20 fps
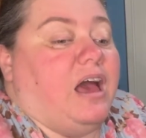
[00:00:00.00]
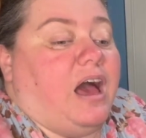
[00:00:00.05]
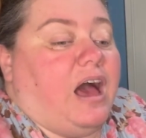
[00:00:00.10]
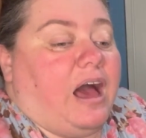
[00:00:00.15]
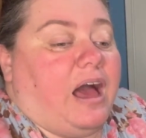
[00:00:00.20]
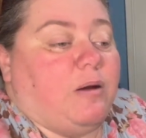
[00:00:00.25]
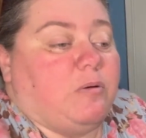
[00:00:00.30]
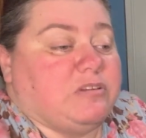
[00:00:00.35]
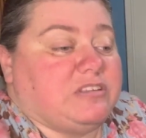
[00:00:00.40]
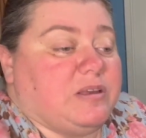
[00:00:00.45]

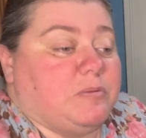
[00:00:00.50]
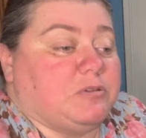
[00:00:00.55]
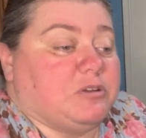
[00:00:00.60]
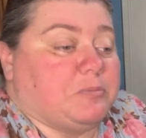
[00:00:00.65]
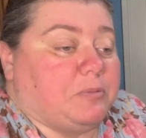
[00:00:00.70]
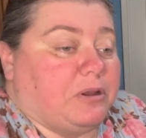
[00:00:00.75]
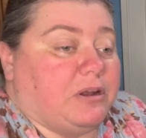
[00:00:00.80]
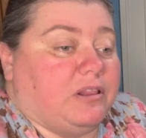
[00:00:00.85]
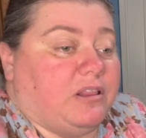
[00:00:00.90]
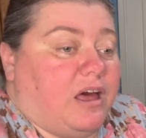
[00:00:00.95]
I was able to
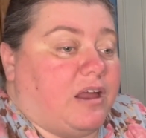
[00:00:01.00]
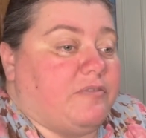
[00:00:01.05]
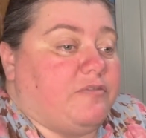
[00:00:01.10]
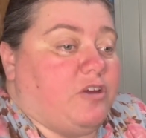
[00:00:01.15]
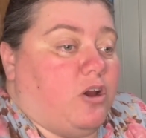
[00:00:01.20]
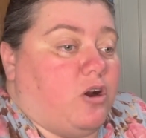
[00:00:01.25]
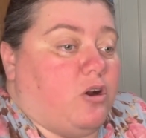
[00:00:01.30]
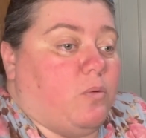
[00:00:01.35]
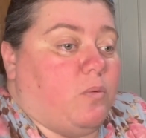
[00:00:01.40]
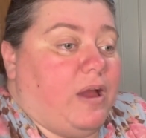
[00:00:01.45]
put a lot of
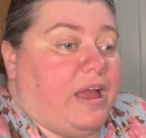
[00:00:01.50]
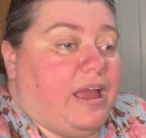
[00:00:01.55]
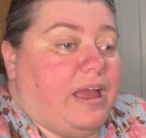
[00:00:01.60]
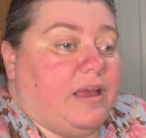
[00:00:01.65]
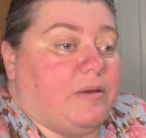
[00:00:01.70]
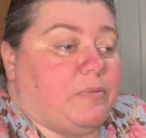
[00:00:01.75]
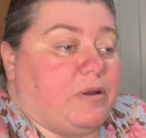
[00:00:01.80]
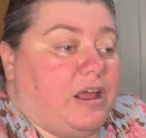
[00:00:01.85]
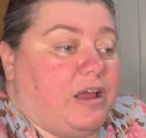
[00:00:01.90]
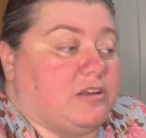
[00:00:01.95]
yarn away,
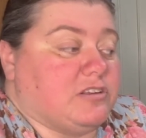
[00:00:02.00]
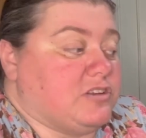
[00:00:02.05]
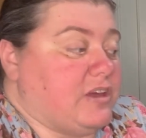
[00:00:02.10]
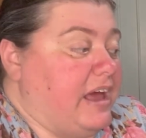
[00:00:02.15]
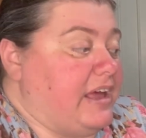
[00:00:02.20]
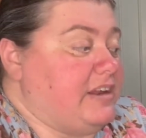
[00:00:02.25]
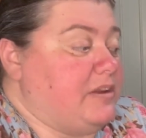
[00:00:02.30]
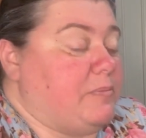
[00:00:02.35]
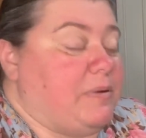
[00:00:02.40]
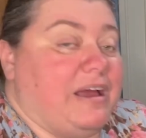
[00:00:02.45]
but I also
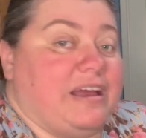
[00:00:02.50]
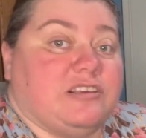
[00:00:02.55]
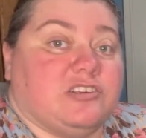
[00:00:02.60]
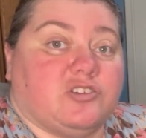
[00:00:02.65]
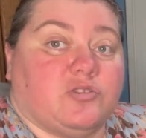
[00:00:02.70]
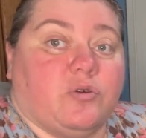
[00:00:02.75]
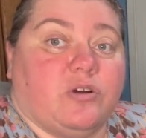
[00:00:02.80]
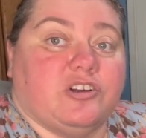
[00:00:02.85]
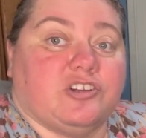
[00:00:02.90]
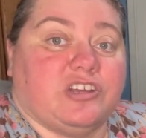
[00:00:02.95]
had to buy a
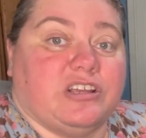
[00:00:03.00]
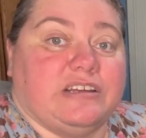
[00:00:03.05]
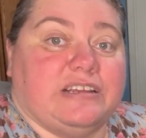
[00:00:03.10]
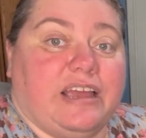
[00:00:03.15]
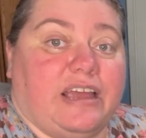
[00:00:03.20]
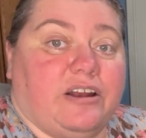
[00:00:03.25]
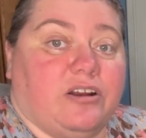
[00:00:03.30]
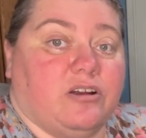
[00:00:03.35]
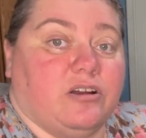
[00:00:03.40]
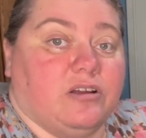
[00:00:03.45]
storage
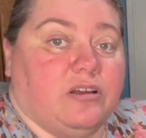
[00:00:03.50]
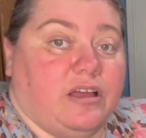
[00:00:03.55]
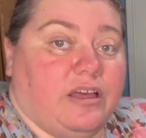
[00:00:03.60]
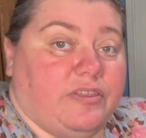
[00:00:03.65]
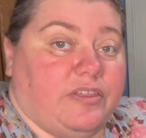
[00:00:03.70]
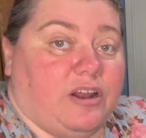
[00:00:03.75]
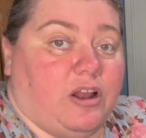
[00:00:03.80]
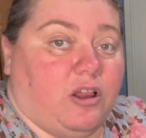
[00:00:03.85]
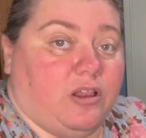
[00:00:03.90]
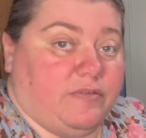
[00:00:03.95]
container
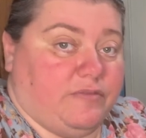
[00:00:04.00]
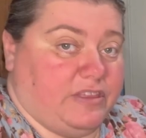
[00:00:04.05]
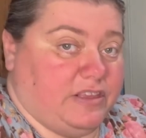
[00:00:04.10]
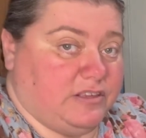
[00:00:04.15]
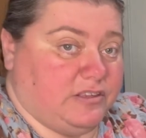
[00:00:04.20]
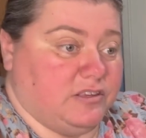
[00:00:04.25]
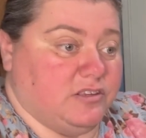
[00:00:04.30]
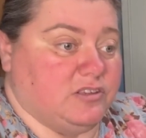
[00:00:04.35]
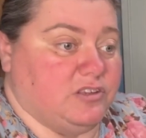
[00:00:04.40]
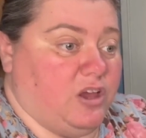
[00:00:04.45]
that all of
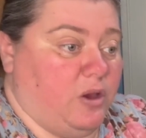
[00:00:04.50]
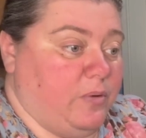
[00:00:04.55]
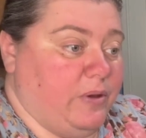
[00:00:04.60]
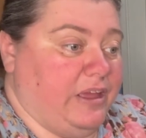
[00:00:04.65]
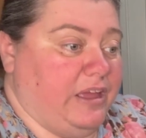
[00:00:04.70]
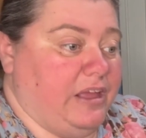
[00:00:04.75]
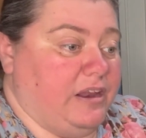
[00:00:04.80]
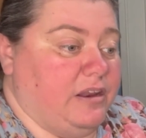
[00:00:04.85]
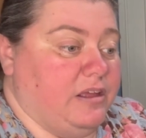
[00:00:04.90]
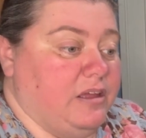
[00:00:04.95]
this is going
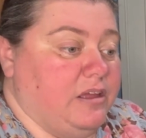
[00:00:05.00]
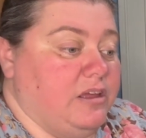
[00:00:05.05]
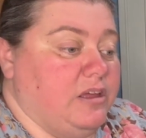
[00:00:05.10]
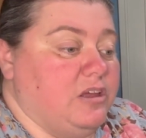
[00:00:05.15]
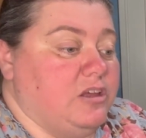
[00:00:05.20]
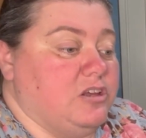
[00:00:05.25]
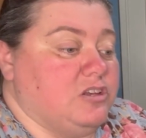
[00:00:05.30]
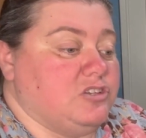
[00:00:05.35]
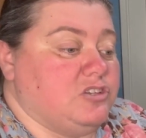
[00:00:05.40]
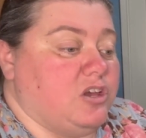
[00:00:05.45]
in.
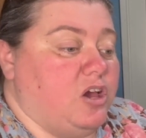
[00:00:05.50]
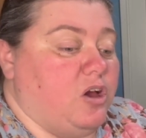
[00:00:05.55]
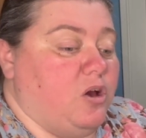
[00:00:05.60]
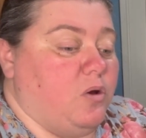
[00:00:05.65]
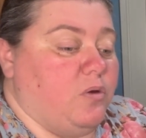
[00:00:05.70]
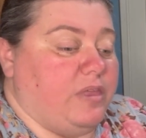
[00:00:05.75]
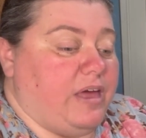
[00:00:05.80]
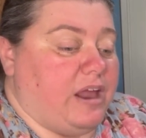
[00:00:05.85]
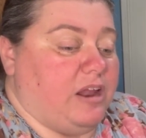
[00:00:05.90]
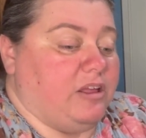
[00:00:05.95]

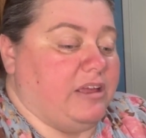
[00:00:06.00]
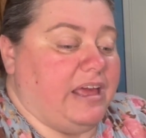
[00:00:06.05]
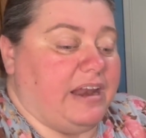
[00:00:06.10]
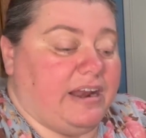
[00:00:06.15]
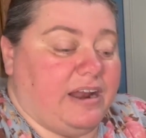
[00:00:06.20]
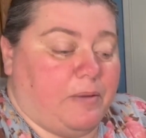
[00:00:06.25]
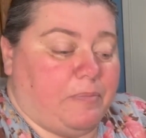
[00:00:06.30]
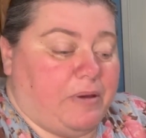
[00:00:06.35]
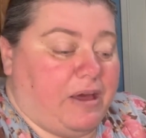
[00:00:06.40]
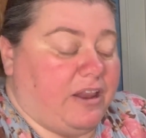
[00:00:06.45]
So that'll get
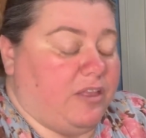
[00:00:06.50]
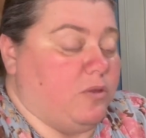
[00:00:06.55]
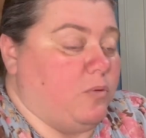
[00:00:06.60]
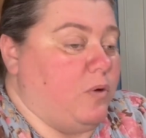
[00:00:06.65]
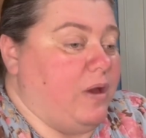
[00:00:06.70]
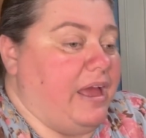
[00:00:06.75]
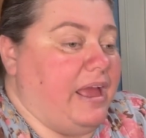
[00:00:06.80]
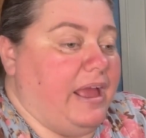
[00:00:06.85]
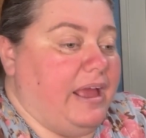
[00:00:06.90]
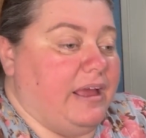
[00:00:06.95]
it up out of the
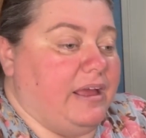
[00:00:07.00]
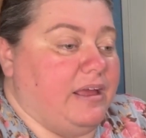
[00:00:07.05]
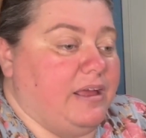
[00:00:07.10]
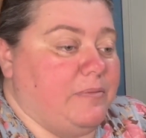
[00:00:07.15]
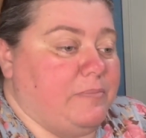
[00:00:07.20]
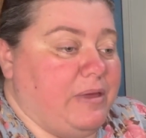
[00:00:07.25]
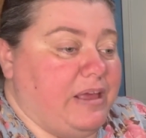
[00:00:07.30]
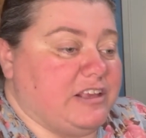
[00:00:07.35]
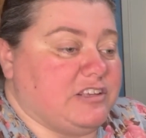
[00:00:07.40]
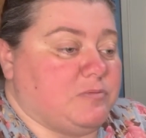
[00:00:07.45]
way,
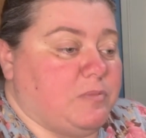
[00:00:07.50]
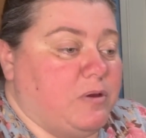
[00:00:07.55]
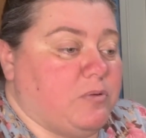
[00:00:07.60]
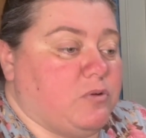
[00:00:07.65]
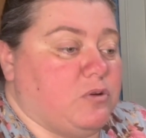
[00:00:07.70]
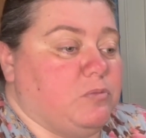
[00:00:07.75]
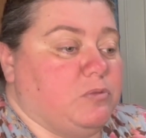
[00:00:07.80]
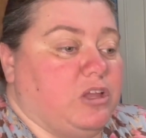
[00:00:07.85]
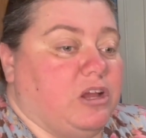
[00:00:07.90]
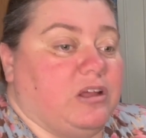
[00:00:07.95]
makes my
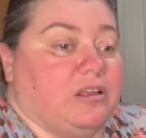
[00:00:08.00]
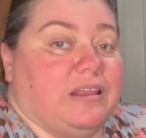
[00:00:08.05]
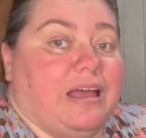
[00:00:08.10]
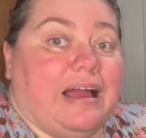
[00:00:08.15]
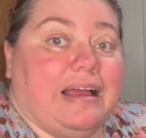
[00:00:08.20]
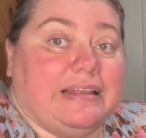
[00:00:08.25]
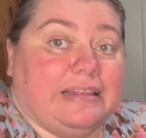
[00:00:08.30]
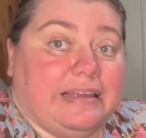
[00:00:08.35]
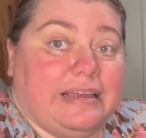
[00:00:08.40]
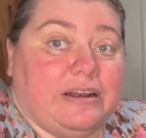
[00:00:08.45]
room look a
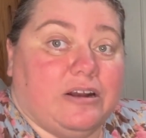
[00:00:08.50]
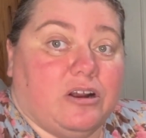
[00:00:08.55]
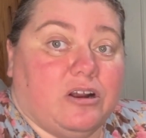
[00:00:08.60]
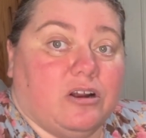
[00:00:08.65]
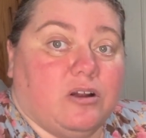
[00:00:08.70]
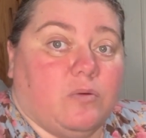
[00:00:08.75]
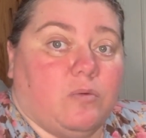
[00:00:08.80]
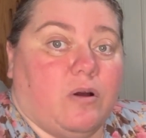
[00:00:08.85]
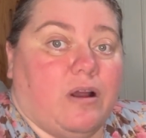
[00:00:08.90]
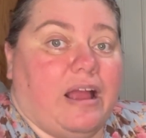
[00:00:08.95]
lot
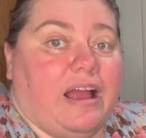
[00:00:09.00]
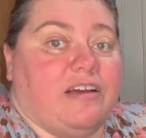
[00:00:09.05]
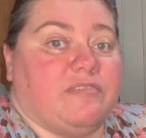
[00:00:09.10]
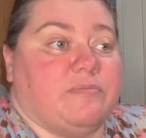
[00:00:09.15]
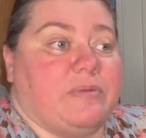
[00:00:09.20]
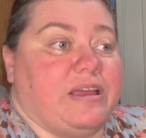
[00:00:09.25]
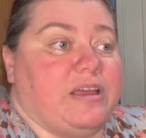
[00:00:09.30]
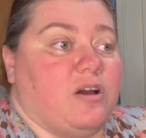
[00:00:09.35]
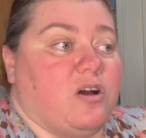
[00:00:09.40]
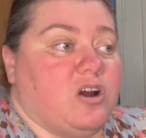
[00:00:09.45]
cleaner where I have
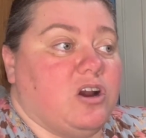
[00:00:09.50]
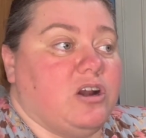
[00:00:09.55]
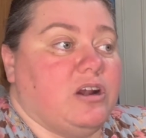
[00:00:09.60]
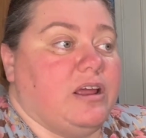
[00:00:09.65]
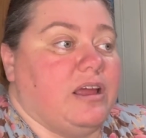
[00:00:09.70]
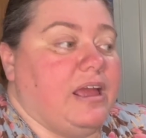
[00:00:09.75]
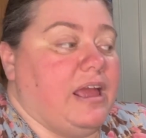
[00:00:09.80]
my yarn,